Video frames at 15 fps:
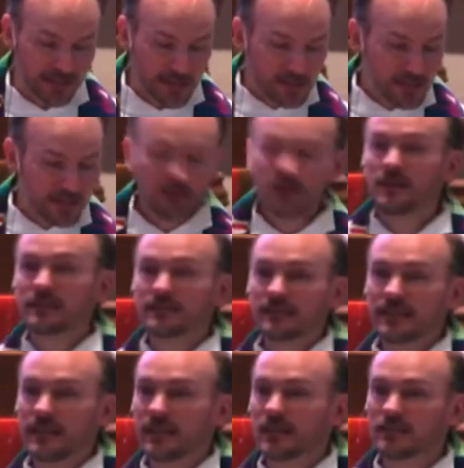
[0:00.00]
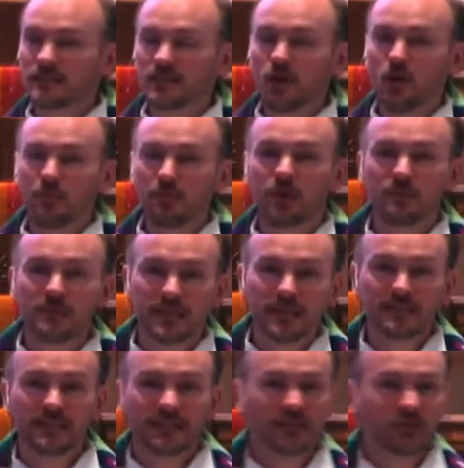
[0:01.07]
The third is that there's no
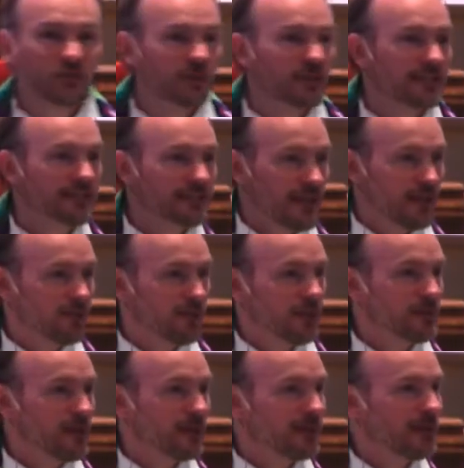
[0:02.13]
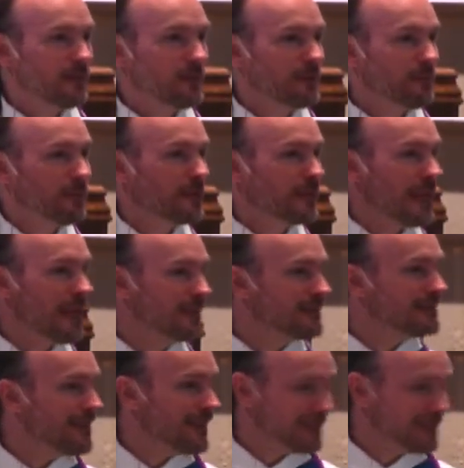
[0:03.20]
permanent and enduring self. I'm going to put that aside